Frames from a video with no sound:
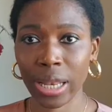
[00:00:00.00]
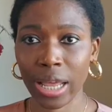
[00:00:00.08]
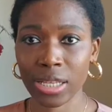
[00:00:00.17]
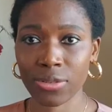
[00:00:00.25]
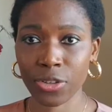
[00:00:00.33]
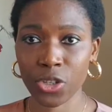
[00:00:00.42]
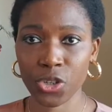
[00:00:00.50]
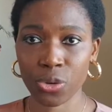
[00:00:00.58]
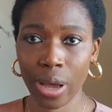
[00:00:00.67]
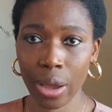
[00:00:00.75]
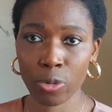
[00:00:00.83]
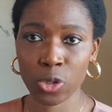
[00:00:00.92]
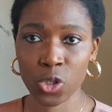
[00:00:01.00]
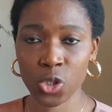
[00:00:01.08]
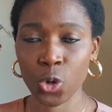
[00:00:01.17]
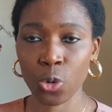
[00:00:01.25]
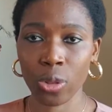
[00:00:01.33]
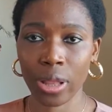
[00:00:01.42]
last video, I was
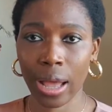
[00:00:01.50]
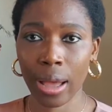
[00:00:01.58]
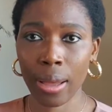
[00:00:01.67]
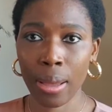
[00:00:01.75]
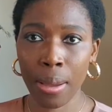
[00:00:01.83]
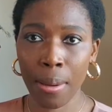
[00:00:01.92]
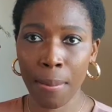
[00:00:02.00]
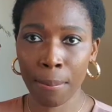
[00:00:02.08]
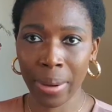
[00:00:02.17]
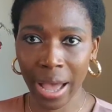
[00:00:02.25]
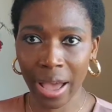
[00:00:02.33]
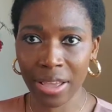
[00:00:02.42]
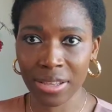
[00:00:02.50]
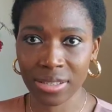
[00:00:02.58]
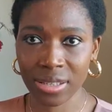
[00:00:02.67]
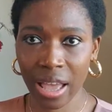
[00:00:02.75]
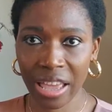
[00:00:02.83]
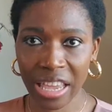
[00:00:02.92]
told that my
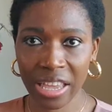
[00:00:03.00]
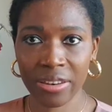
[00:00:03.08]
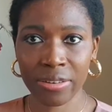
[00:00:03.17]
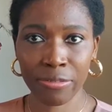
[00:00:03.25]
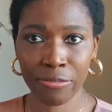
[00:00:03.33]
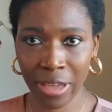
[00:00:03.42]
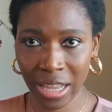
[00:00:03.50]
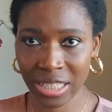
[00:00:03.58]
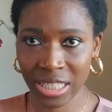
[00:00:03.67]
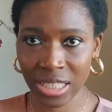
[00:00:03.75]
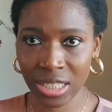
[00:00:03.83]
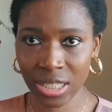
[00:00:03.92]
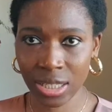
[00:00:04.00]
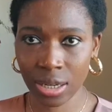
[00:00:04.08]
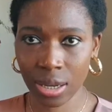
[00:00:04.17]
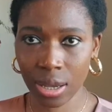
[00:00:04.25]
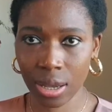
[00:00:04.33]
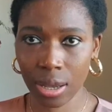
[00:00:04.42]
eyes are getting affected,
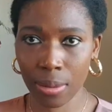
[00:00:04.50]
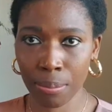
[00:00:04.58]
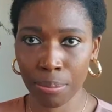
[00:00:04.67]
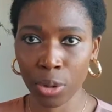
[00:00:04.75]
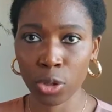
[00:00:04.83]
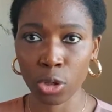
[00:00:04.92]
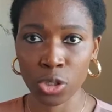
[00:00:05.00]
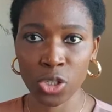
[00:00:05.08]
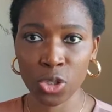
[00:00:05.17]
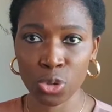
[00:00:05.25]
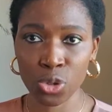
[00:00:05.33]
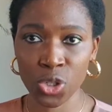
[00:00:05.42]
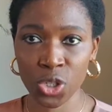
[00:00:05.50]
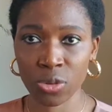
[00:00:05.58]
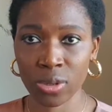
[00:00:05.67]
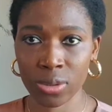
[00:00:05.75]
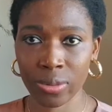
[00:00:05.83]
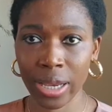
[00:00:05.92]
but nothing too
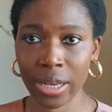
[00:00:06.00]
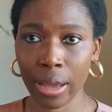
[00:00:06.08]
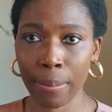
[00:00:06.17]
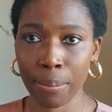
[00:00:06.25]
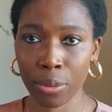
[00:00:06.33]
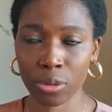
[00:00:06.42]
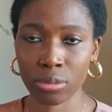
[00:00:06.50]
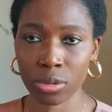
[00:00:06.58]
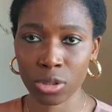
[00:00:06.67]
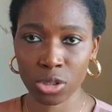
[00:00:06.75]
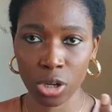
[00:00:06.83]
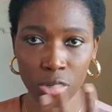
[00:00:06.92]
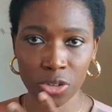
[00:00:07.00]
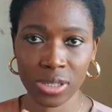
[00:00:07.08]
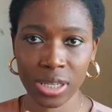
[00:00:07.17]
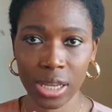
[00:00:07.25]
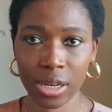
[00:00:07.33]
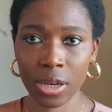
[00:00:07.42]
serious right now. But the doctor
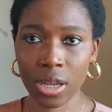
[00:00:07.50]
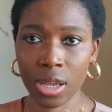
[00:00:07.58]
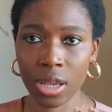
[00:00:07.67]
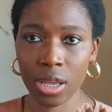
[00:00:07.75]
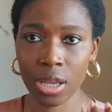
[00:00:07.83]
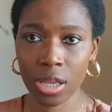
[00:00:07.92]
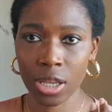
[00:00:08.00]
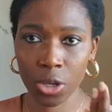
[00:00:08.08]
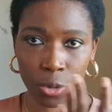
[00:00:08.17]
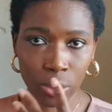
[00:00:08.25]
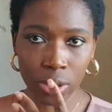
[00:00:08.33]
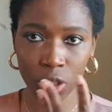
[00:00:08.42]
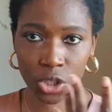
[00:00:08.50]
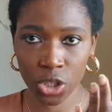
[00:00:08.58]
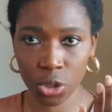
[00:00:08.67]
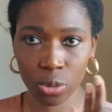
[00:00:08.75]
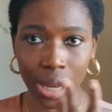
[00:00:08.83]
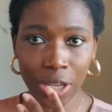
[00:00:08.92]
said
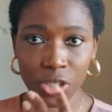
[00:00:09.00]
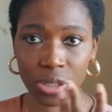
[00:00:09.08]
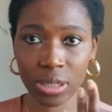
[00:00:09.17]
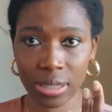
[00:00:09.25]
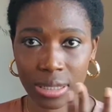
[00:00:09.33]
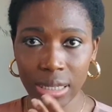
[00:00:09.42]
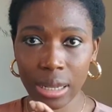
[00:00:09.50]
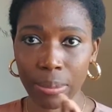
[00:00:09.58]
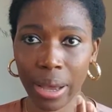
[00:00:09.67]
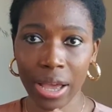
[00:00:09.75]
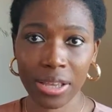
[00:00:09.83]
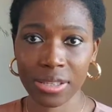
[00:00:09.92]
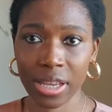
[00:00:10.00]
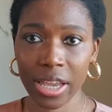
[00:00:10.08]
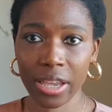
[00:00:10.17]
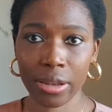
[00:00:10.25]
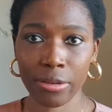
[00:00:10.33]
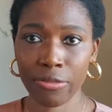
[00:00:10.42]
she could actually see that my eyes are
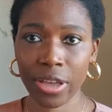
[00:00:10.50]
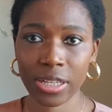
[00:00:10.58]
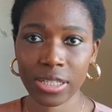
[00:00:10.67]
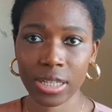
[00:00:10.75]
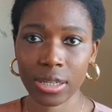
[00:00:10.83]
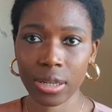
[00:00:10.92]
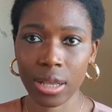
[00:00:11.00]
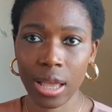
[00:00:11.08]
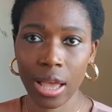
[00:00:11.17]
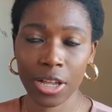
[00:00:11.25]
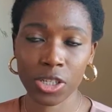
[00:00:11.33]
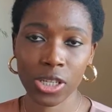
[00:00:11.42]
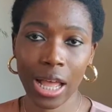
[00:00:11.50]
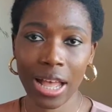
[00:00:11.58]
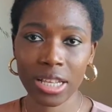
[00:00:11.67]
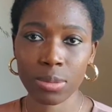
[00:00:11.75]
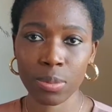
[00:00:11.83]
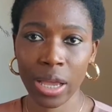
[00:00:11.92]
getting affected. And she
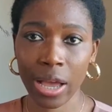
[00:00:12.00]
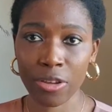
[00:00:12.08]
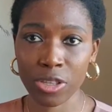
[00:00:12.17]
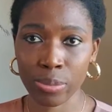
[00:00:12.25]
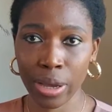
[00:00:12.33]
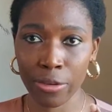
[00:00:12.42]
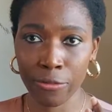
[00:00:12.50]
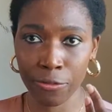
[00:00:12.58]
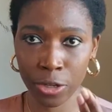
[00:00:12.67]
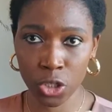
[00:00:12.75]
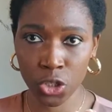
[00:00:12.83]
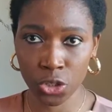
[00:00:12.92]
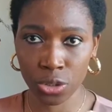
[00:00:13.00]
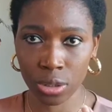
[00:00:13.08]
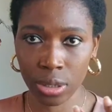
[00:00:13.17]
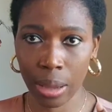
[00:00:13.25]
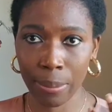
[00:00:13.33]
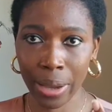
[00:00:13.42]
asked me, how is my
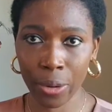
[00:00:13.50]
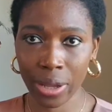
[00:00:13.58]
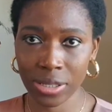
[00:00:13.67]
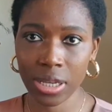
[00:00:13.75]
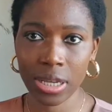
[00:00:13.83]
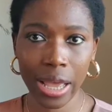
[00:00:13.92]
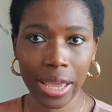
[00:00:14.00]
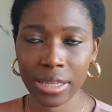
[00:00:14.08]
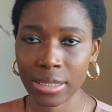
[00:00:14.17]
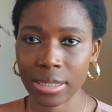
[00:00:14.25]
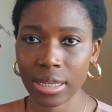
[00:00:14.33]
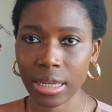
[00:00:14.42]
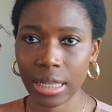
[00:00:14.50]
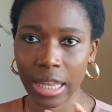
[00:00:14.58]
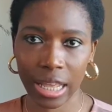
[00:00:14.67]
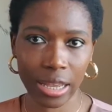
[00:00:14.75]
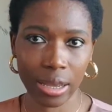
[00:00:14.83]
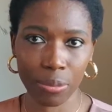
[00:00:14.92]
vision? I was like, yeah, I can see
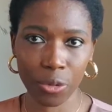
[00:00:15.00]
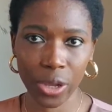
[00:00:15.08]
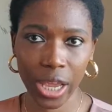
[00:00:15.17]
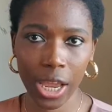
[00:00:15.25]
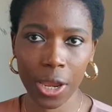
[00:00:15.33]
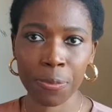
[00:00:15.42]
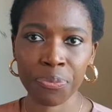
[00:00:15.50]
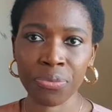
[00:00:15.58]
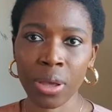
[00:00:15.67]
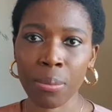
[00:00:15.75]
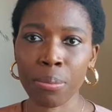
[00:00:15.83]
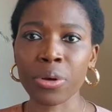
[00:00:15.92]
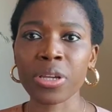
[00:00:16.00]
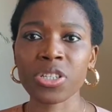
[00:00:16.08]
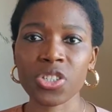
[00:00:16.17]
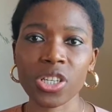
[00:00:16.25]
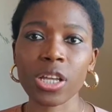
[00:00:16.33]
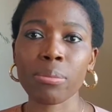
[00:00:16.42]
clearly, I'm okay. But
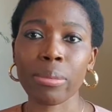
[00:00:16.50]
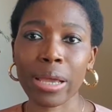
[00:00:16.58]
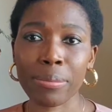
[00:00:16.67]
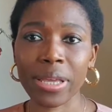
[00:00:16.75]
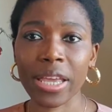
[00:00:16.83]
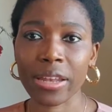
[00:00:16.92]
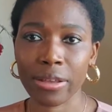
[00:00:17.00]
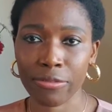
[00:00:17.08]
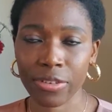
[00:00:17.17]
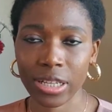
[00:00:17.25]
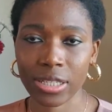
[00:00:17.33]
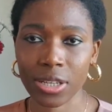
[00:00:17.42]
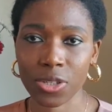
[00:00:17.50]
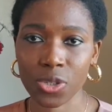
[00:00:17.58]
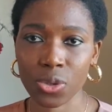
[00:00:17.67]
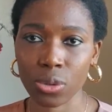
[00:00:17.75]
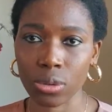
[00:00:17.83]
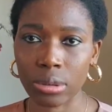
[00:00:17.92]
she said it might be getting affected.
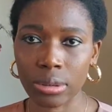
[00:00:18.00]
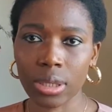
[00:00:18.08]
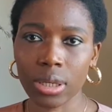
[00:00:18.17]
So